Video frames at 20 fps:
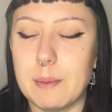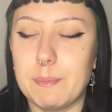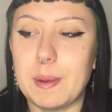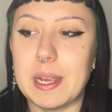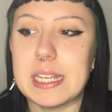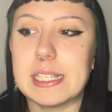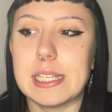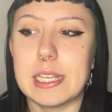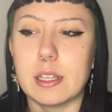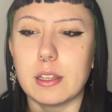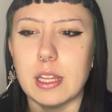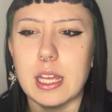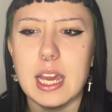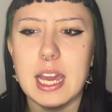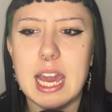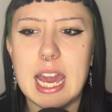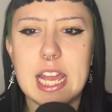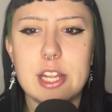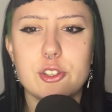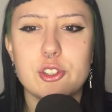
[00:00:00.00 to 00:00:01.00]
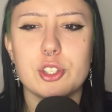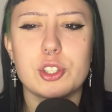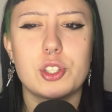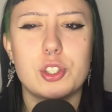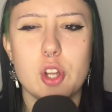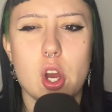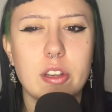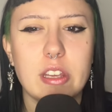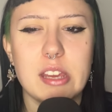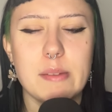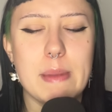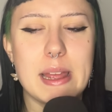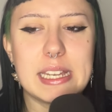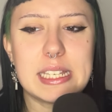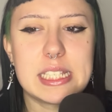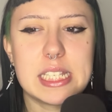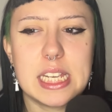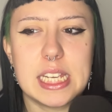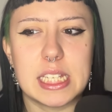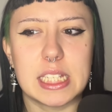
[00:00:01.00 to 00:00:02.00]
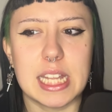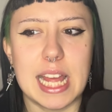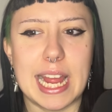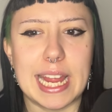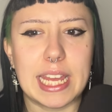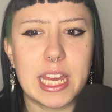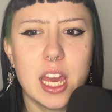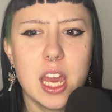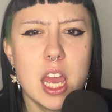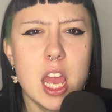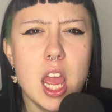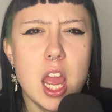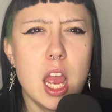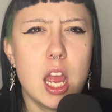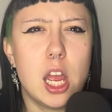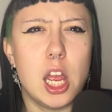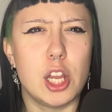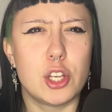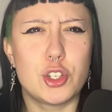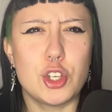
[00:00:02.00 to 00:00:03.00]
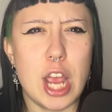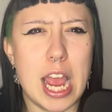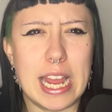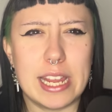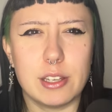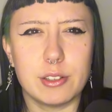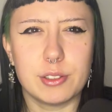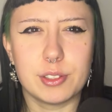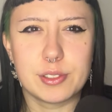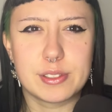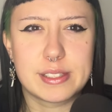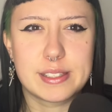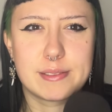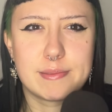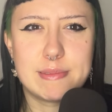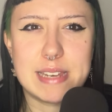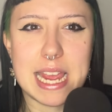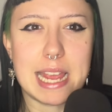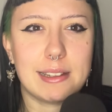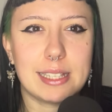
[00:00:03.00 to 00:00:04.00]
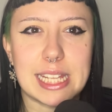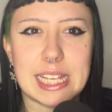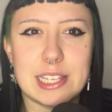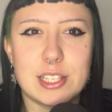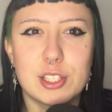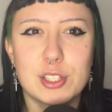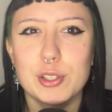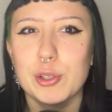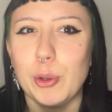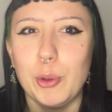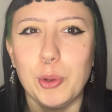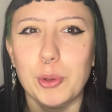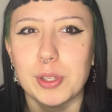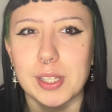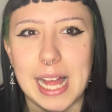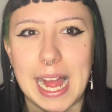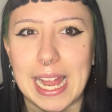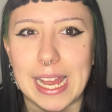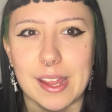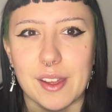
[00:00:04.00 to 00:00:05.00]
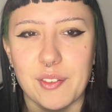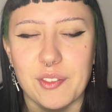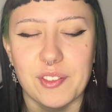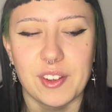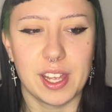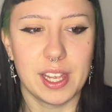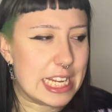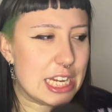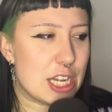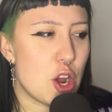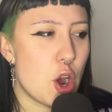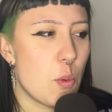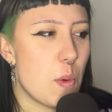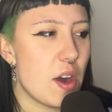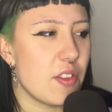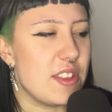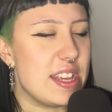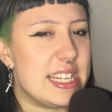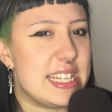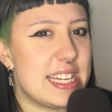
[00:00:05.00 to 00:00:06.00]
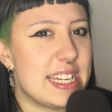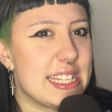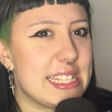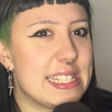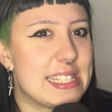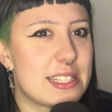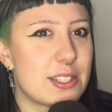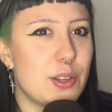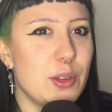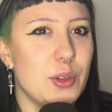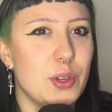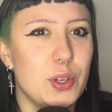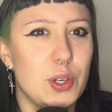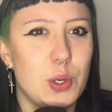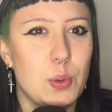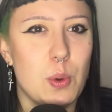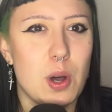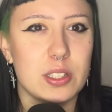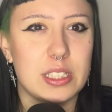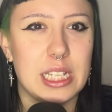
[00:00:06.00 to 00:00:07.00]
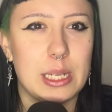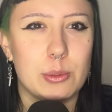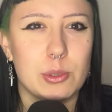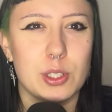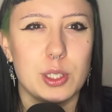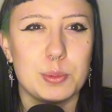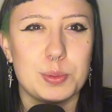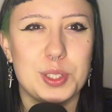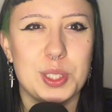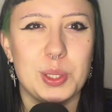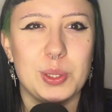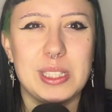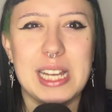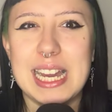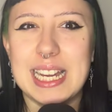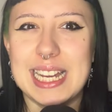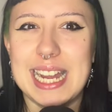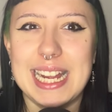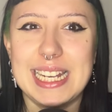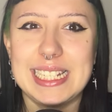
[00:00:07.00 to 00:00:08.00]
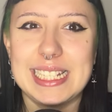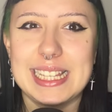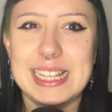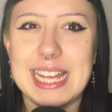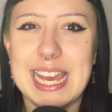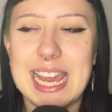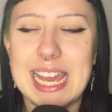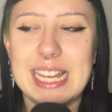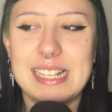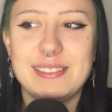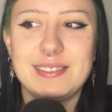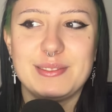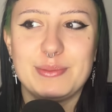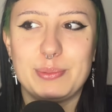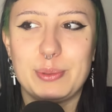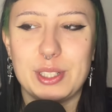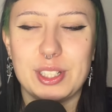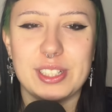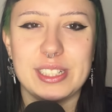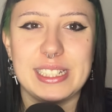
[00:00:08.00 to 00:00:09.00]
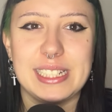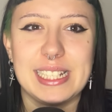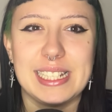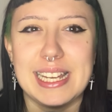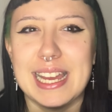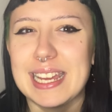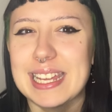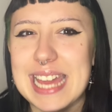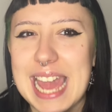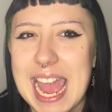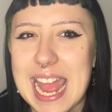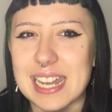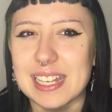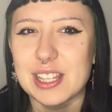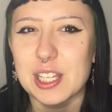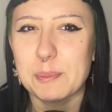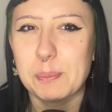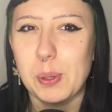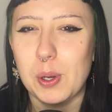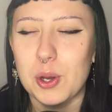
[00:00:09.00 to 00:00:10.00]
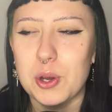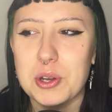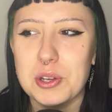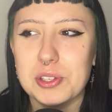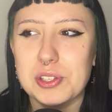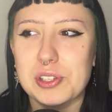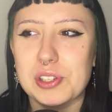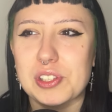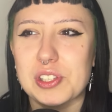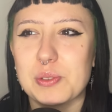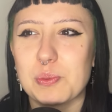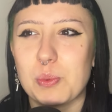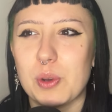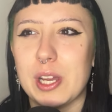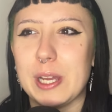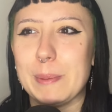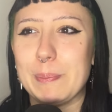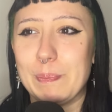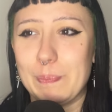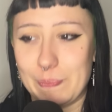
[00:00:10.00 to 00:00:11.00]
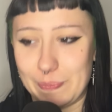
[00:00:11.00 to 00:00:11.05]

basically it just documented like a child's daily school life. You know, what they did in school, what they were up to, that kind of thing. But again, the posts were